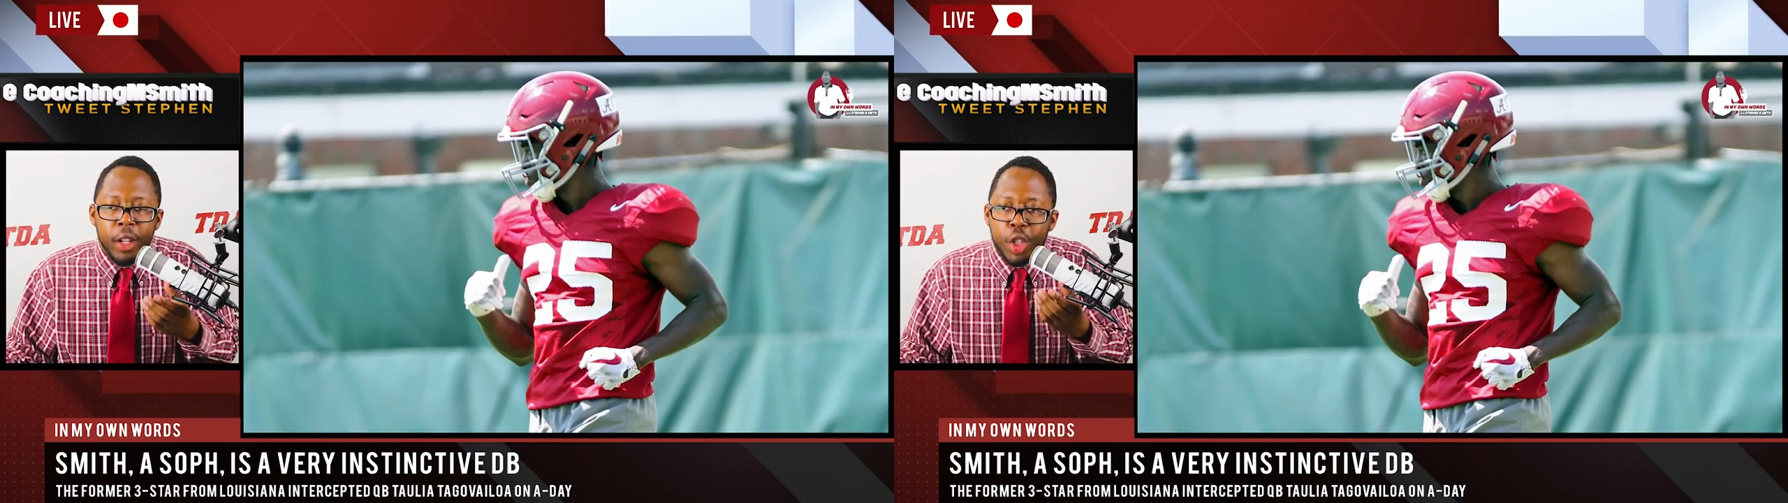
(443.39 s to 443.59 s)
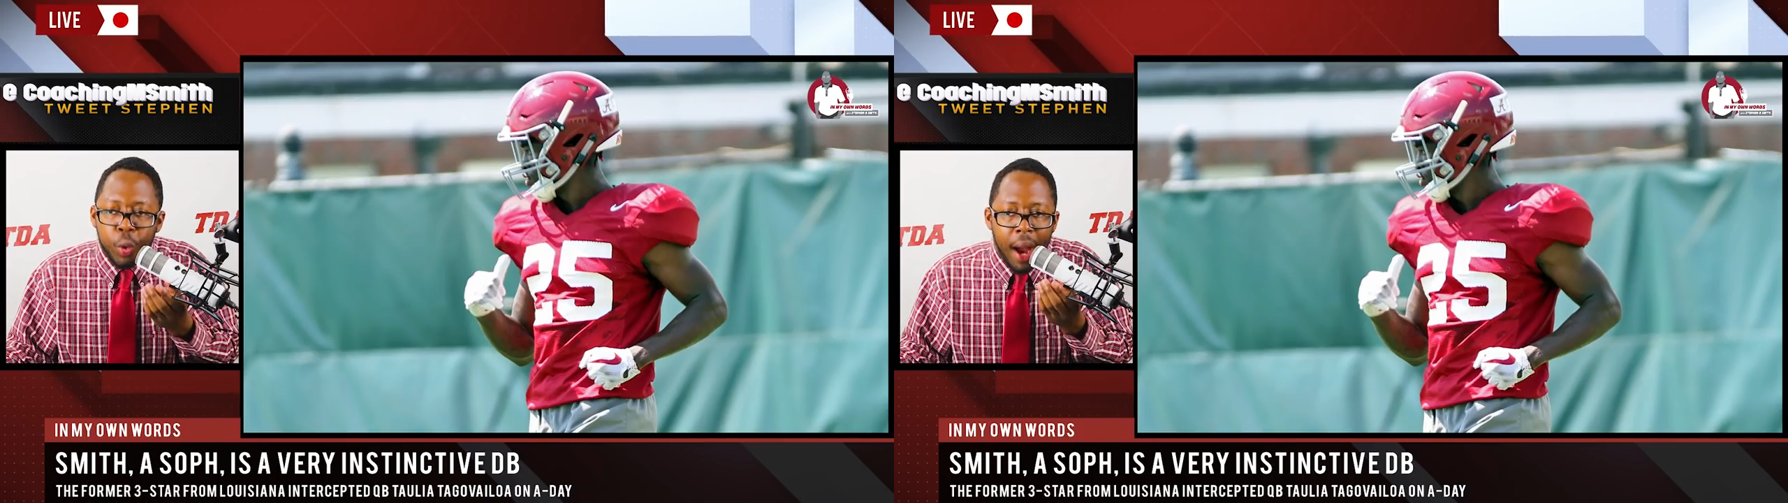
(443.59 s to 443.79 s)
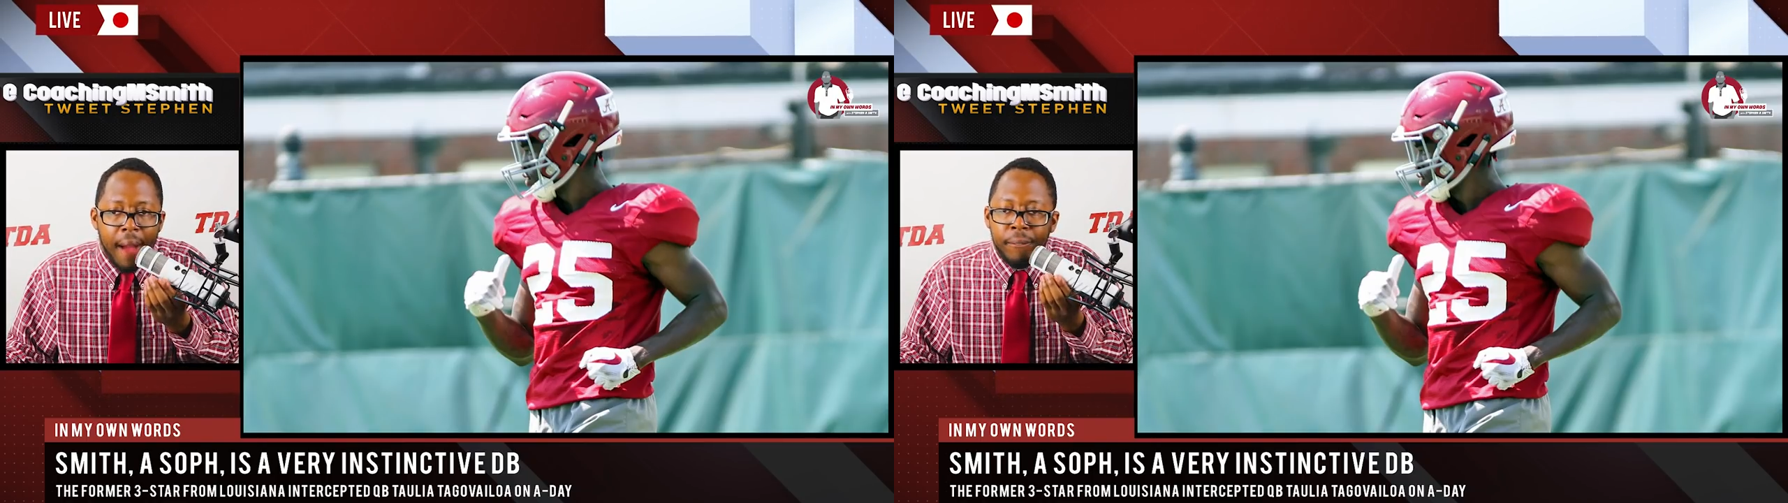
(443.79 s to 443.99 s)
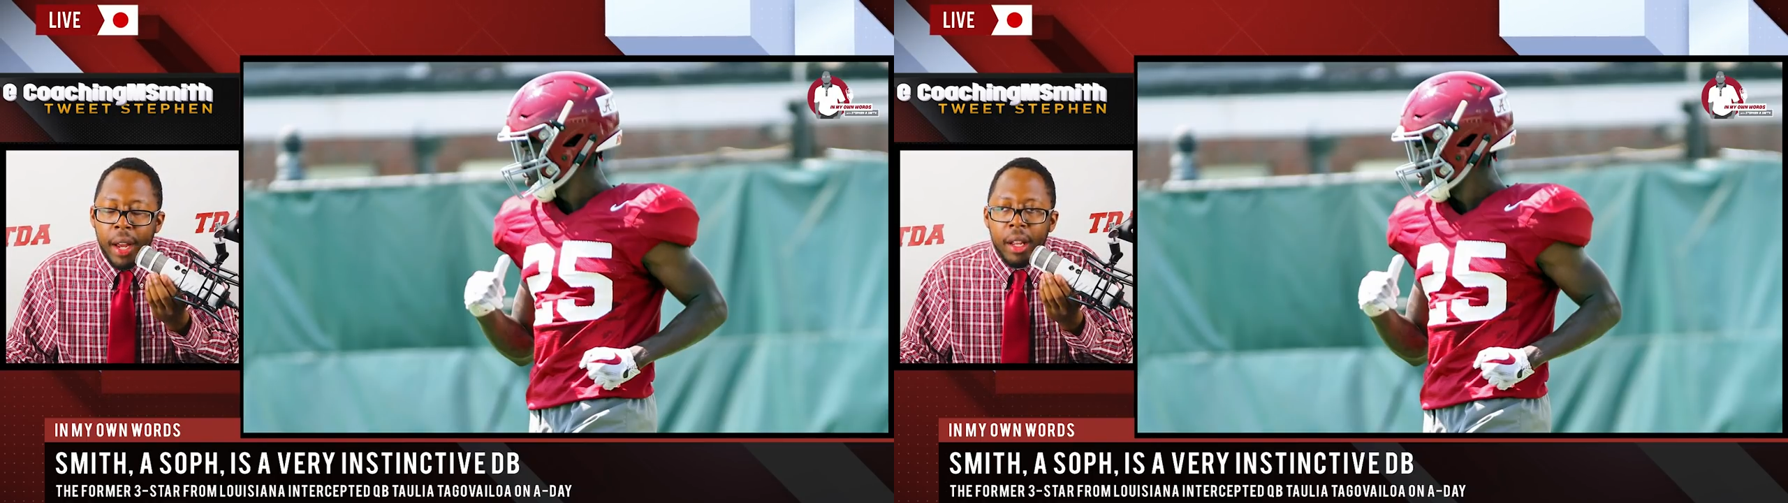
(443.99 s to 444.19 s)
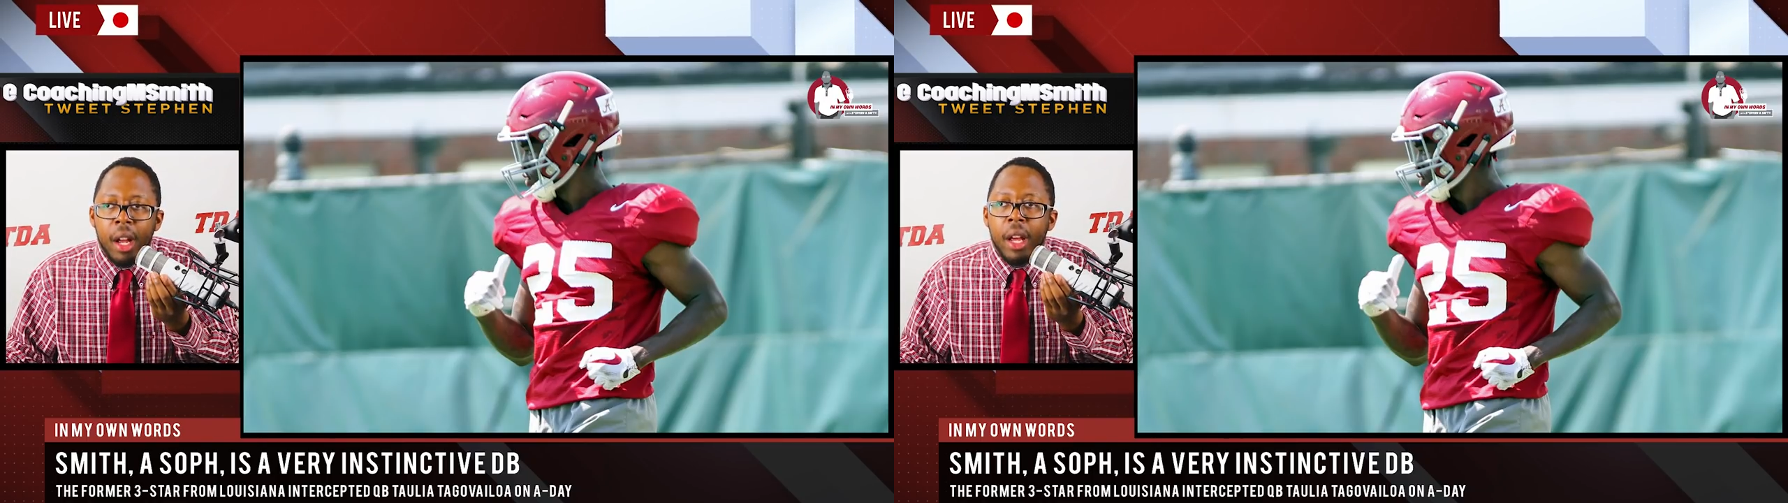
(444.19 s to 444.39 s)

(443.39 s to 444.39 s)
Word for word: in traffic,